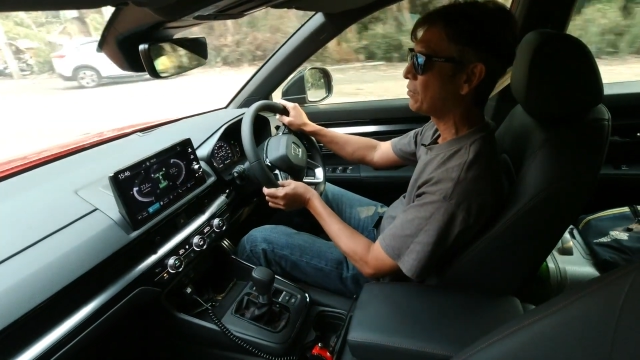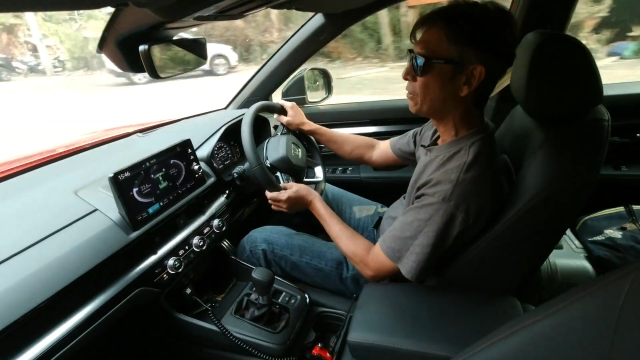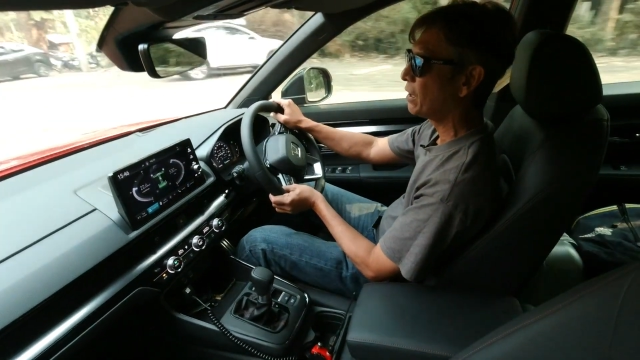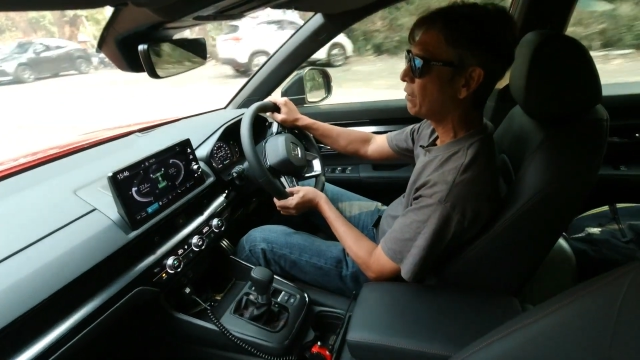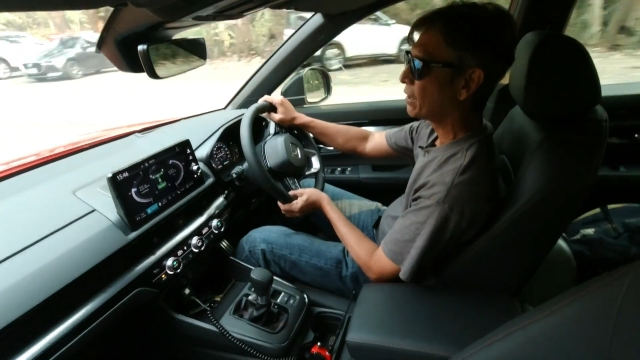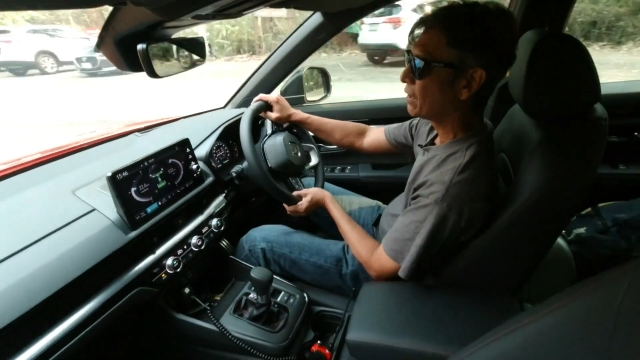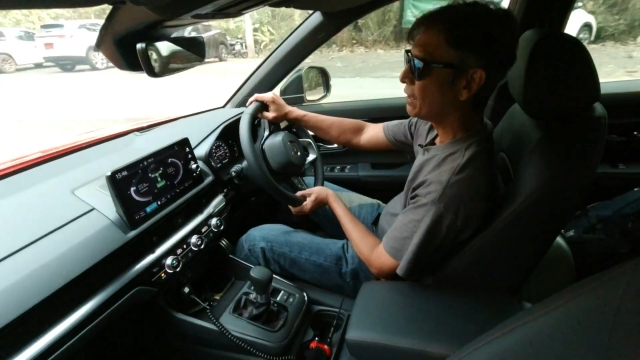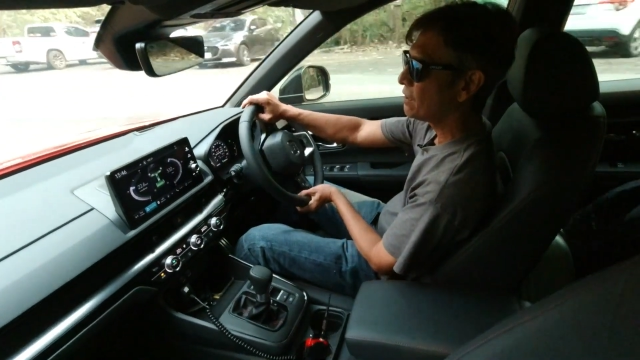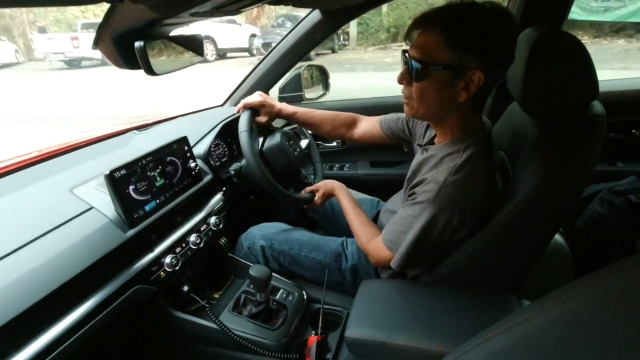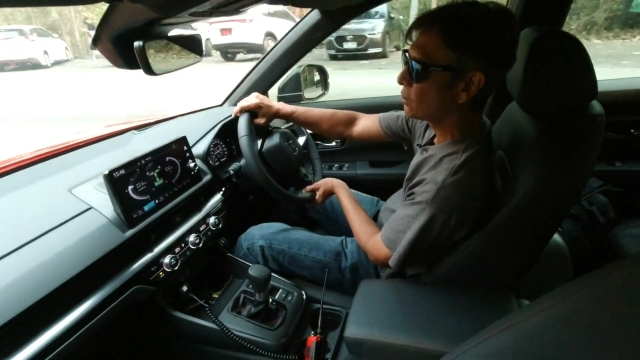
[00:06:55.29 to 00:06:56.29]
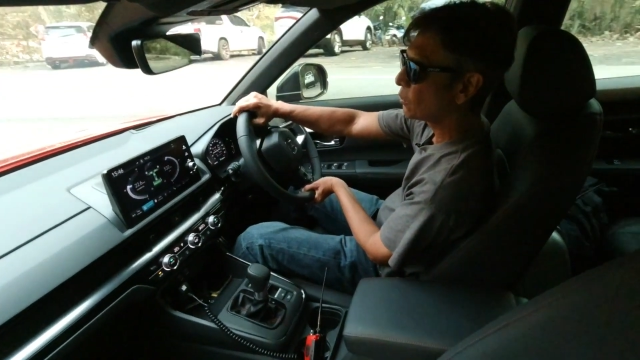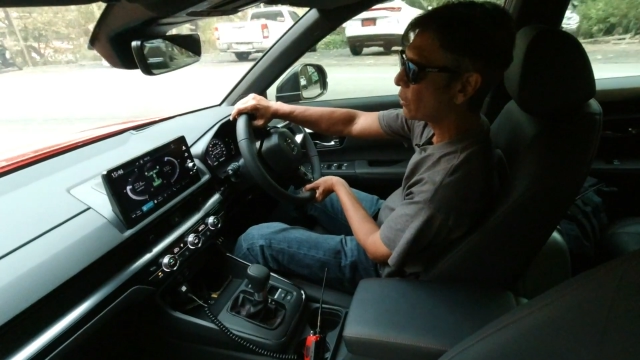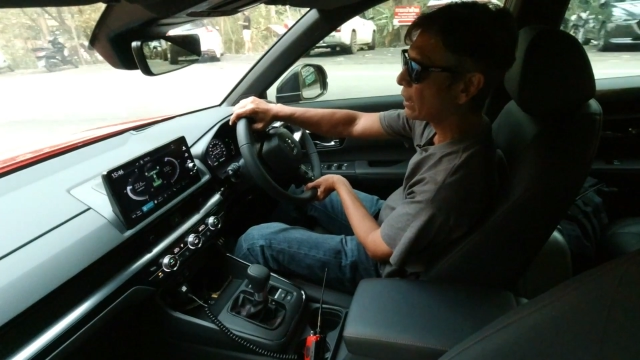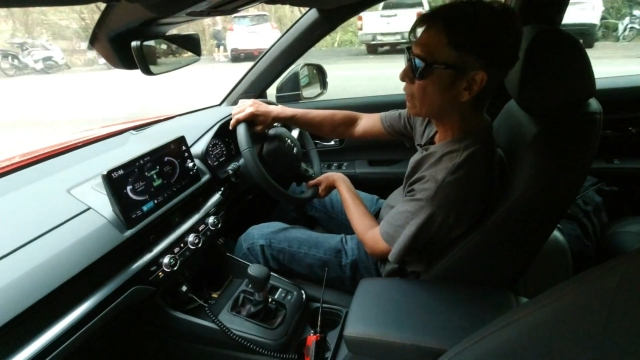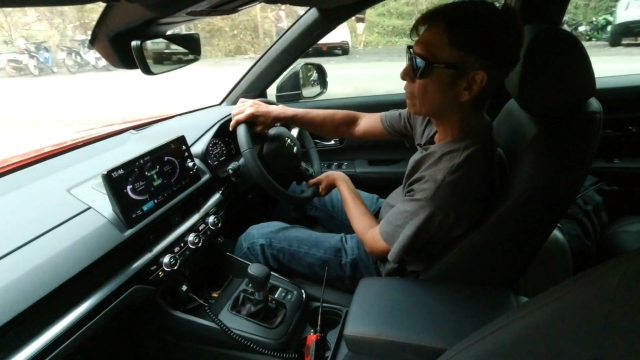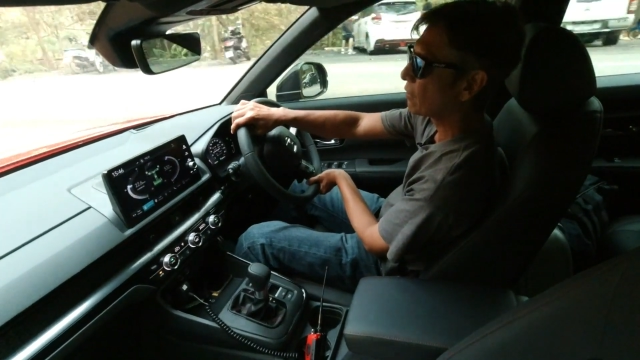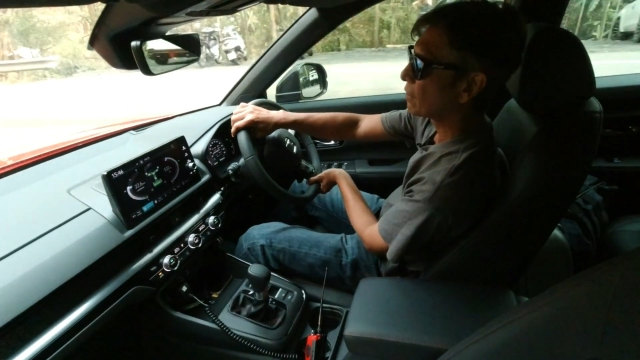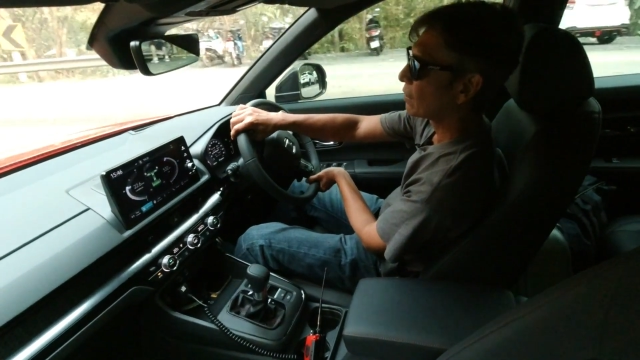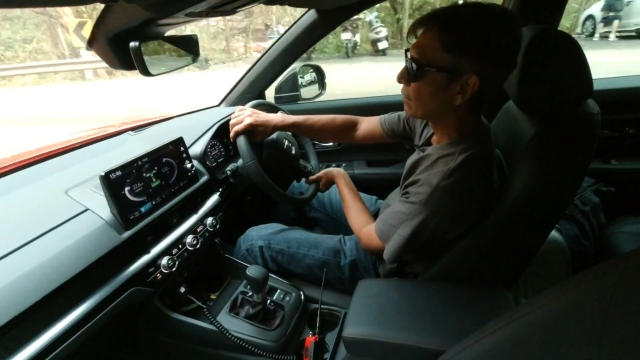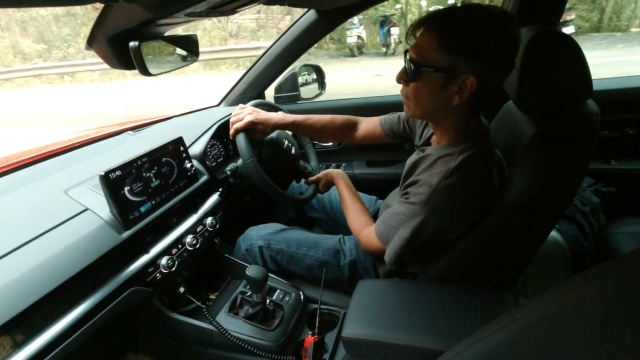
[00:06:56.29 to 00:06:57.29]
It's really easy to drive.
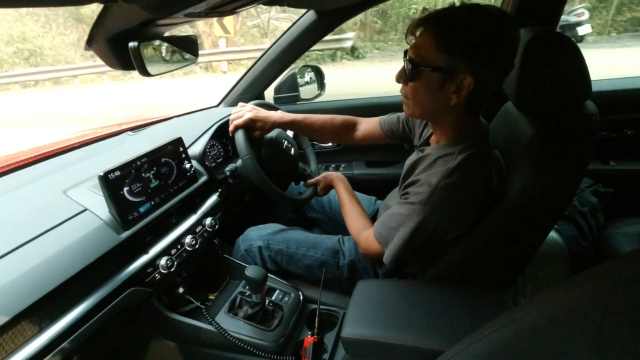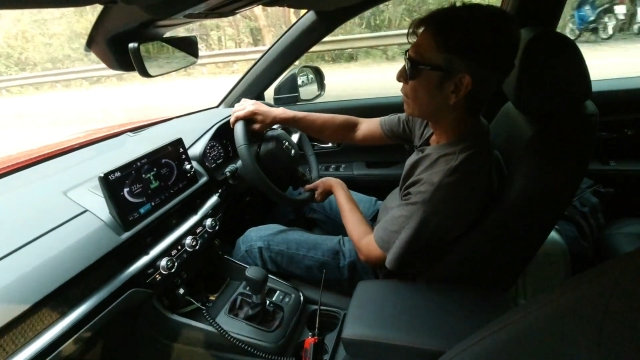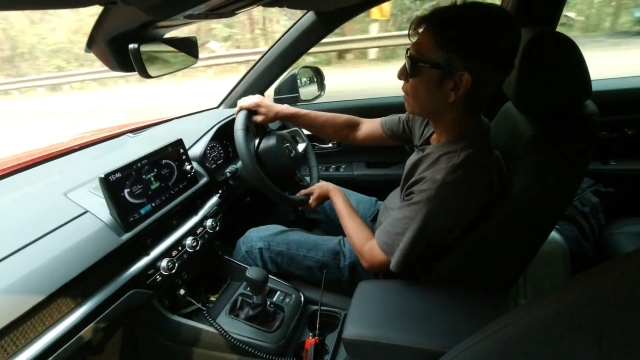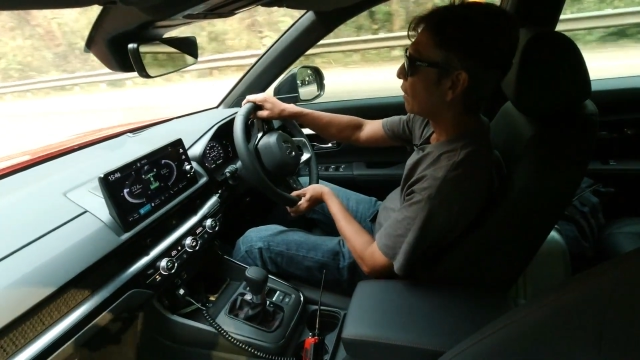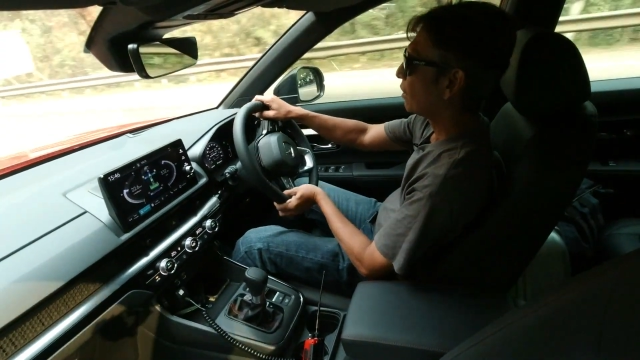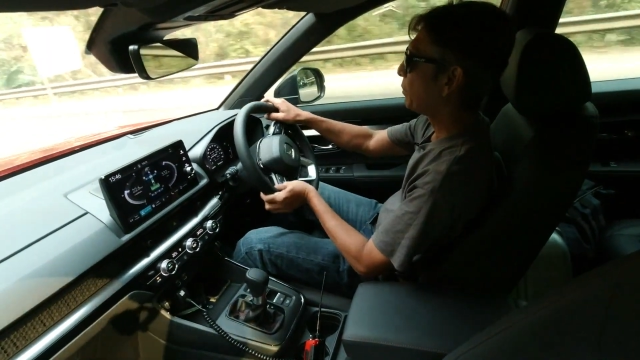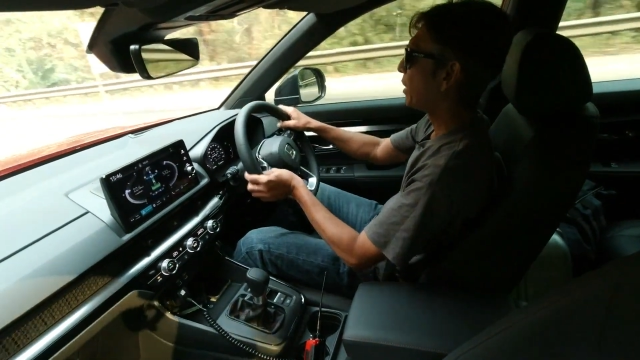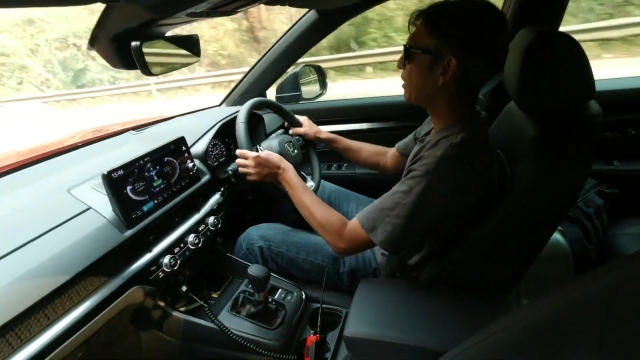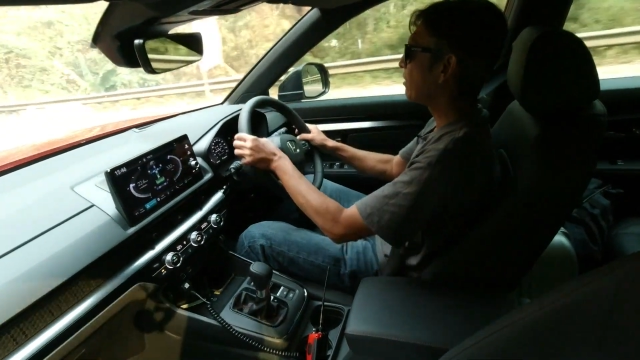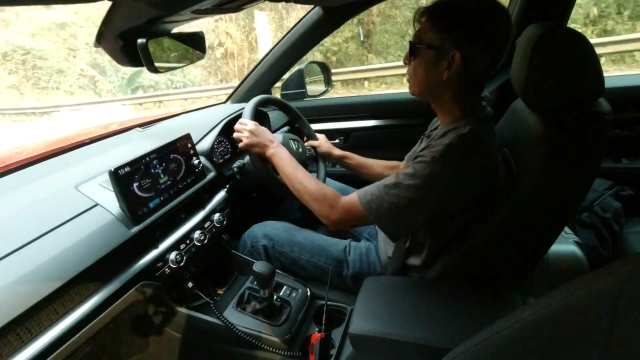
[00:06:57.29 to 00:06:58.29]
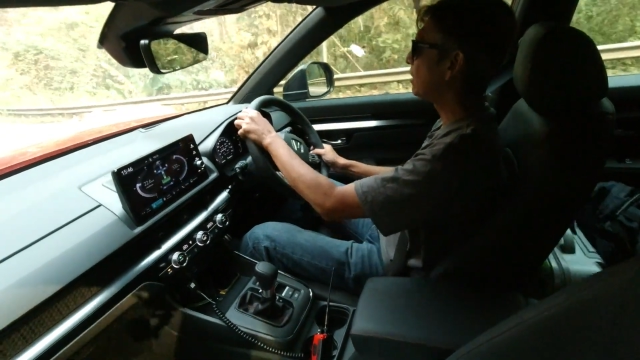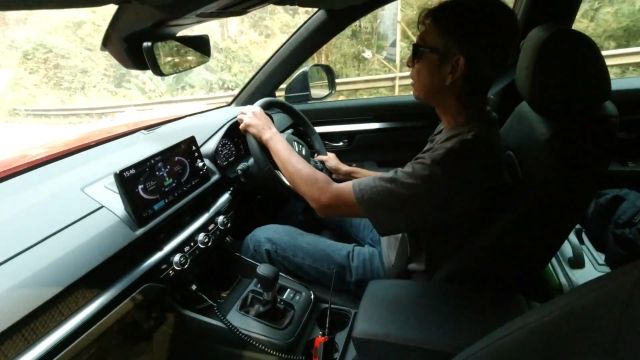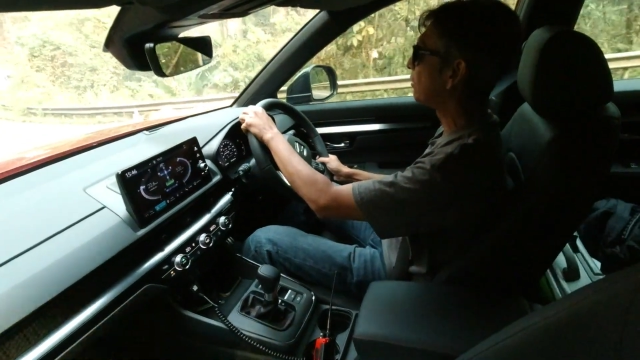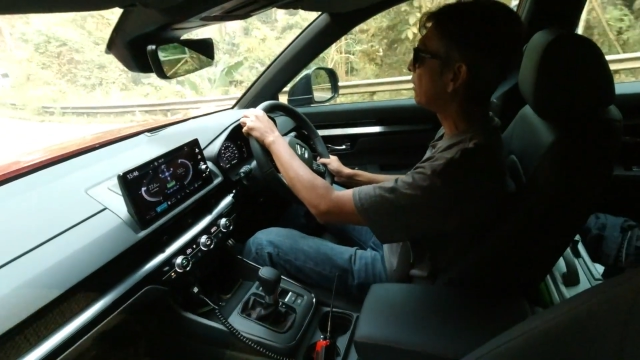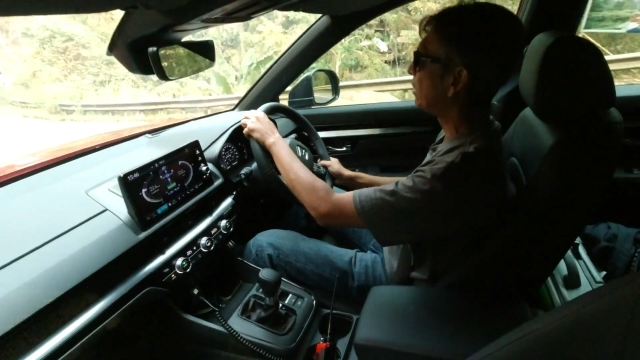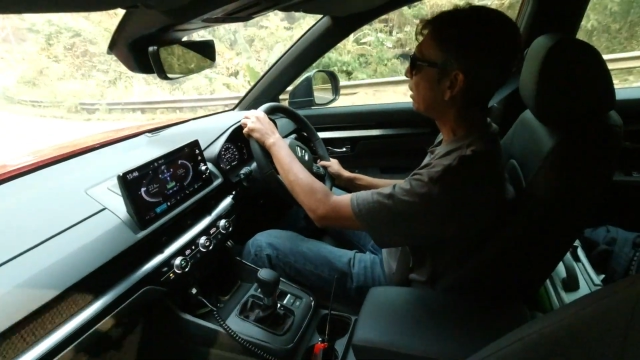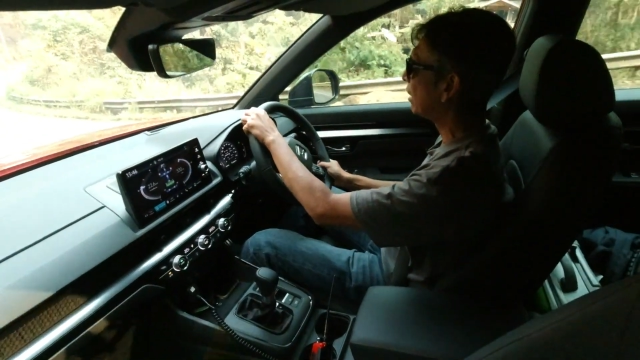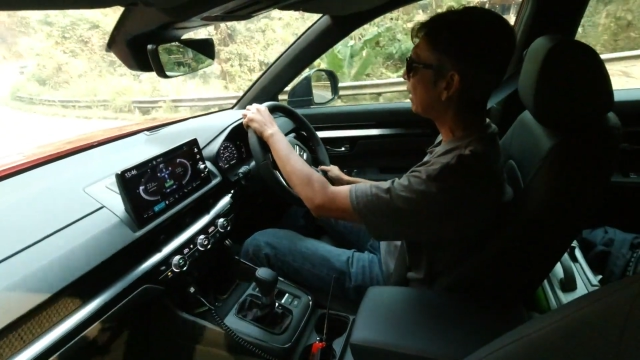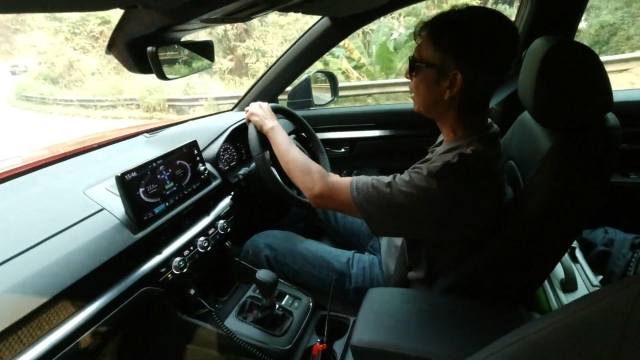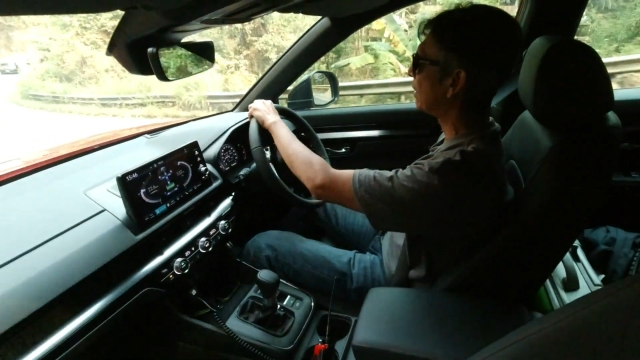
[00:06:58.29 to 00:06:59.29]
A little bit understeer over
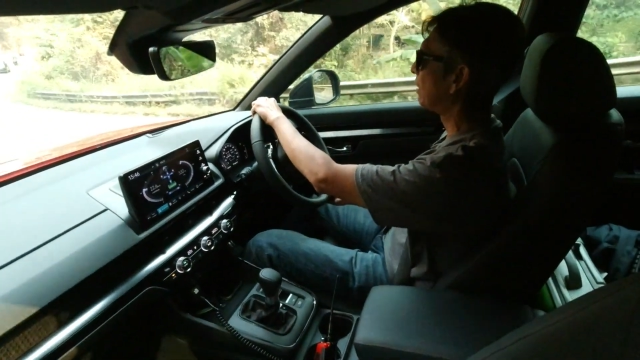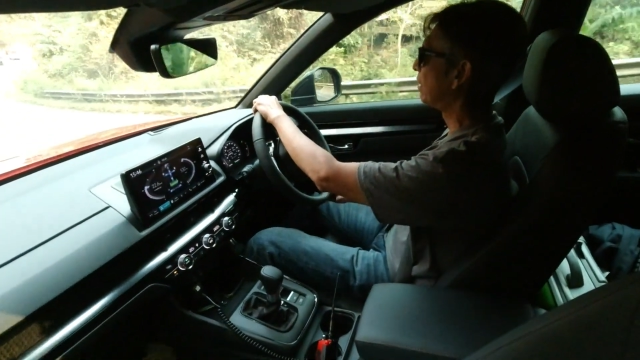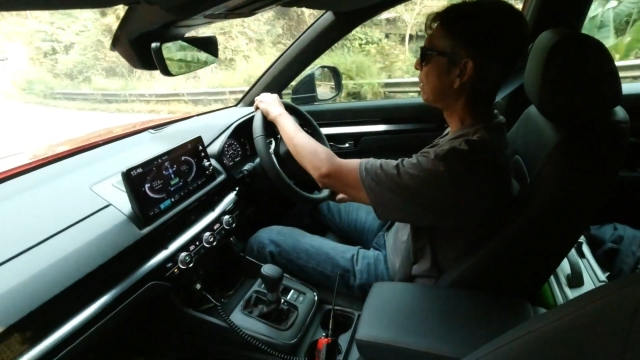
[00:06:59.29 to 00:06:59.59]
there.